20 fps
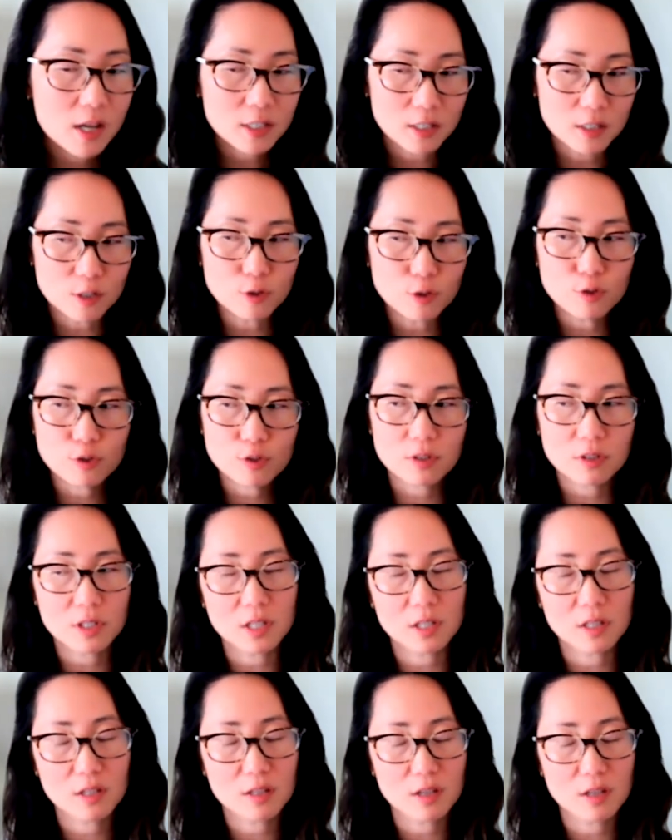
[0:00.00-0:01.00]

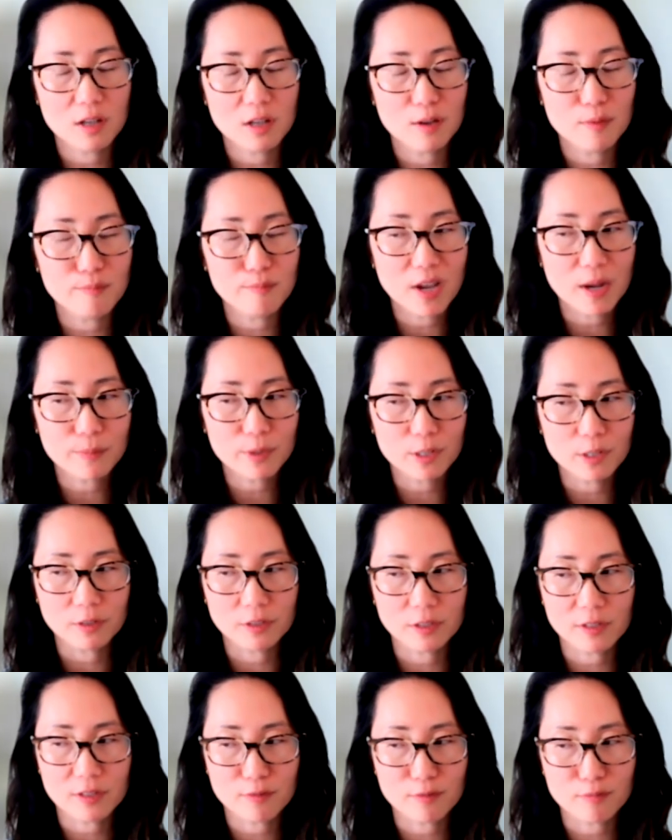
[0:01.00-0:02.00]
usually the
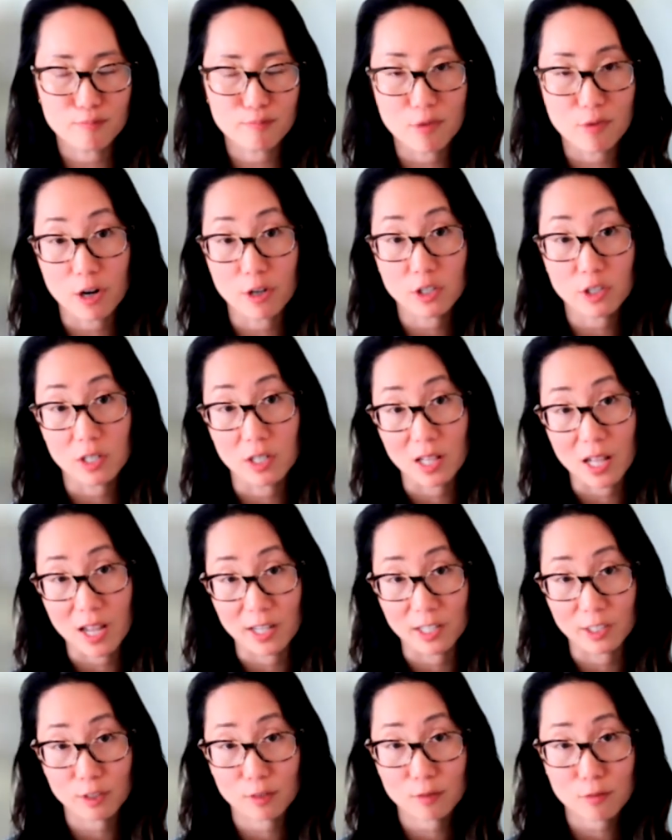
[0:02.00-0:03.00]
members of
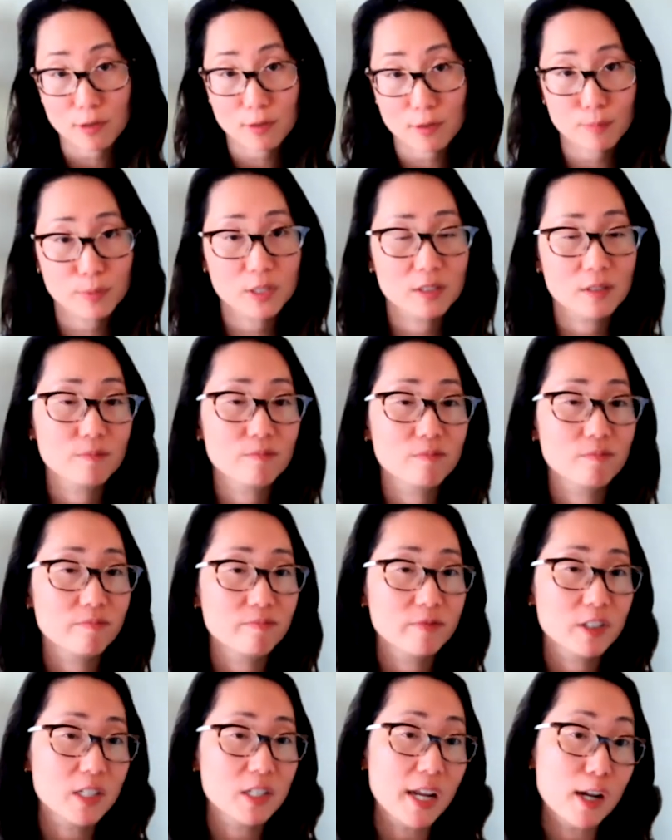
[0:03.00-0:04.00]
marginalized groups
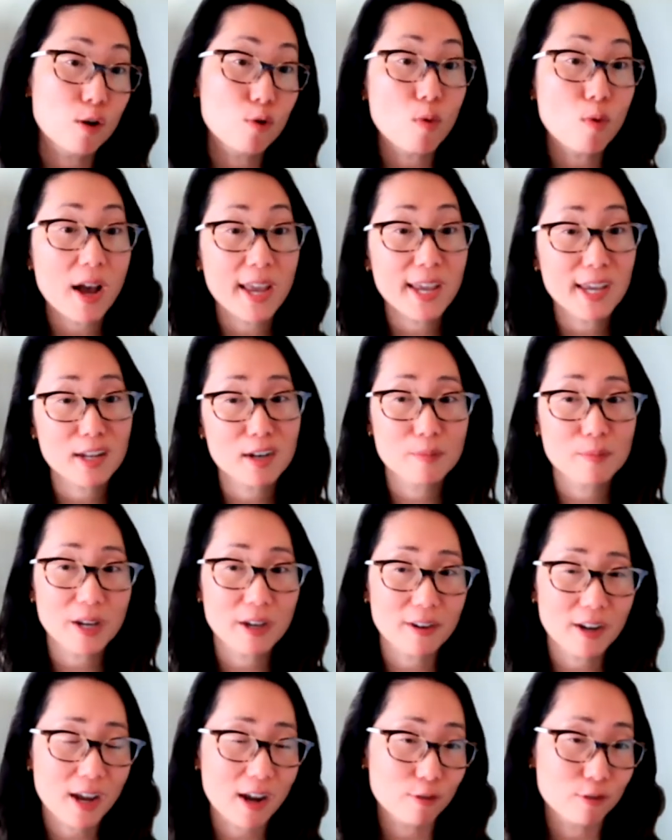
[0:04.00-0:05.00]
stay quiet
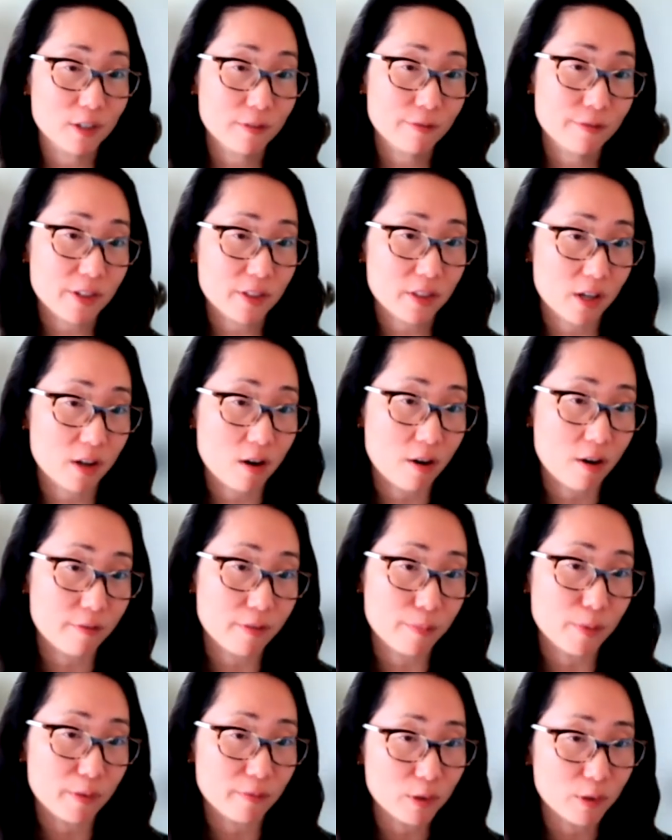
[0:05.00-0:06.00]
about how different they are
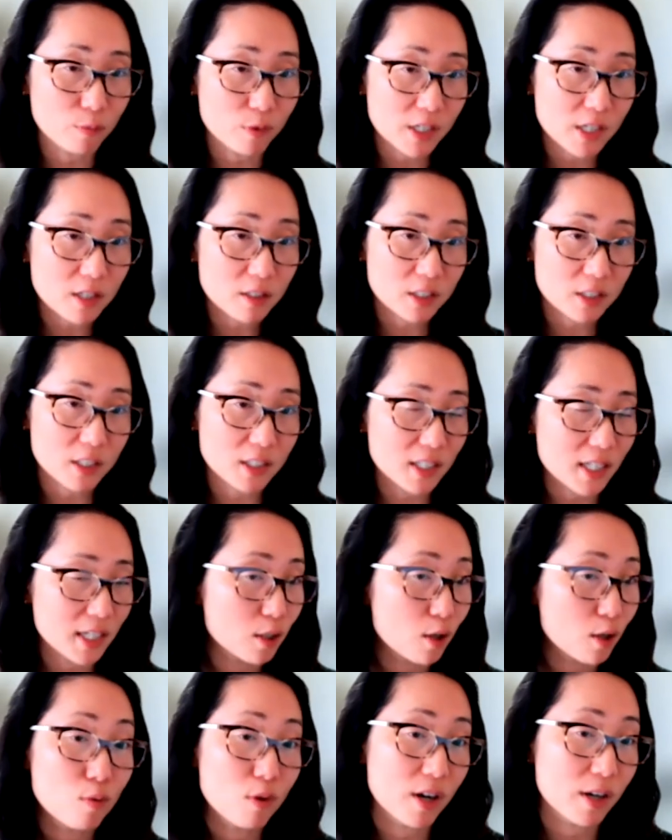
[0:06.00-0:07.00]
from everyone else because they
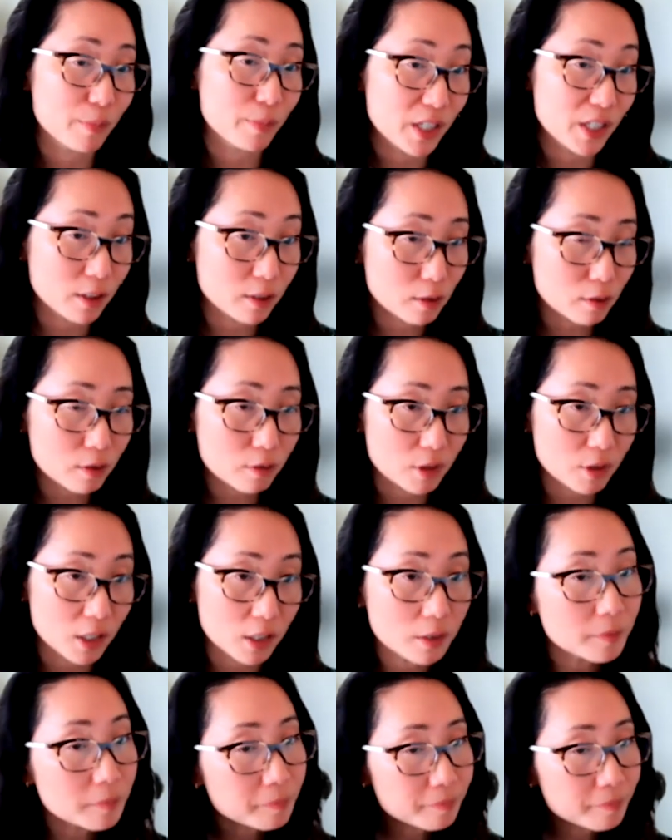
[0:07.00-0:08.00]
don't want to be
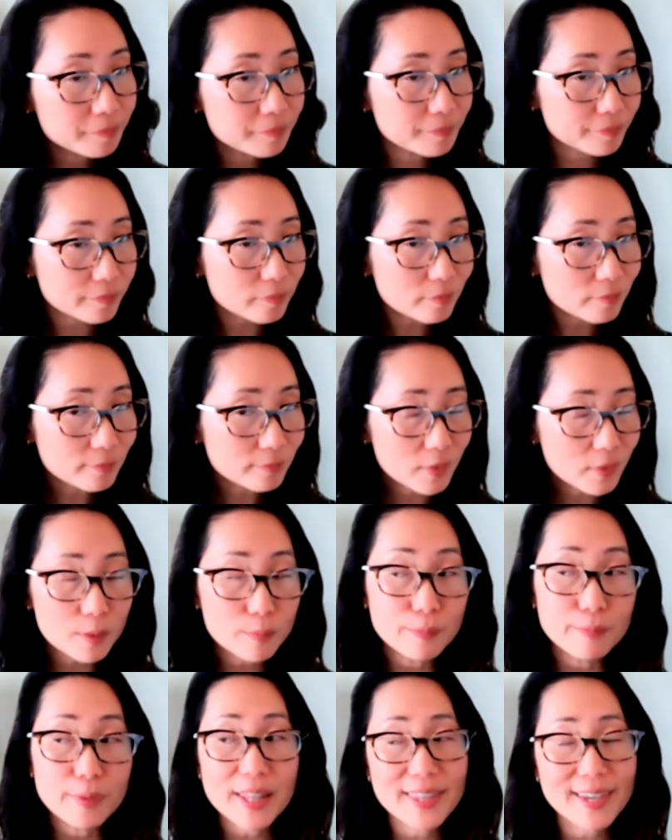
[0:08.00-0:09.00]
excluded.
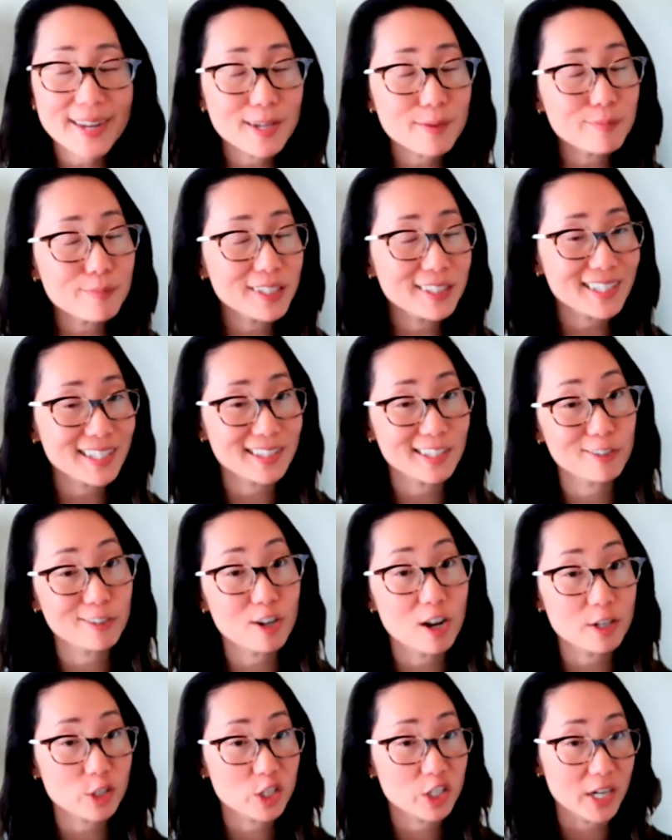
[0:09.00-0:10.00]
But then it means that they're
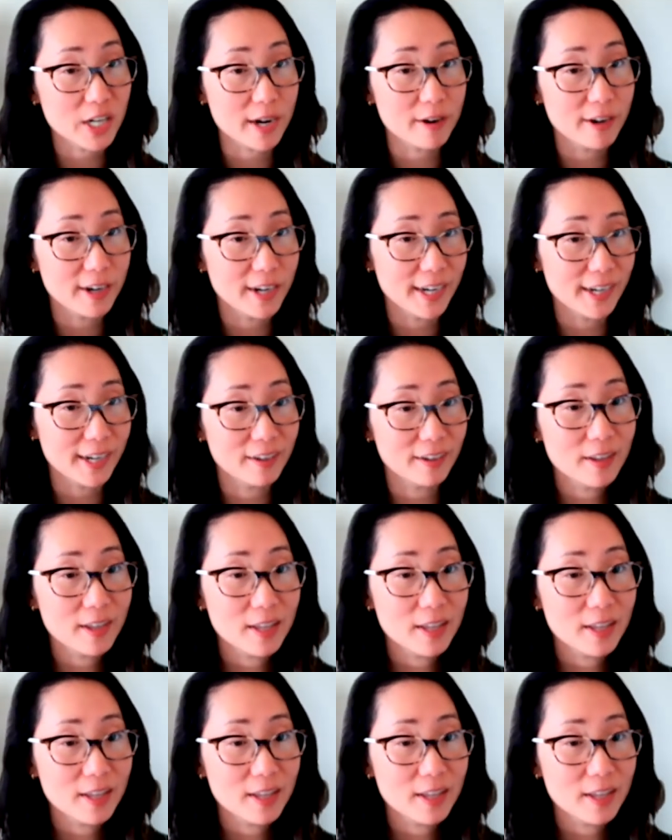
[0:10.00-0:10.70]
not sharing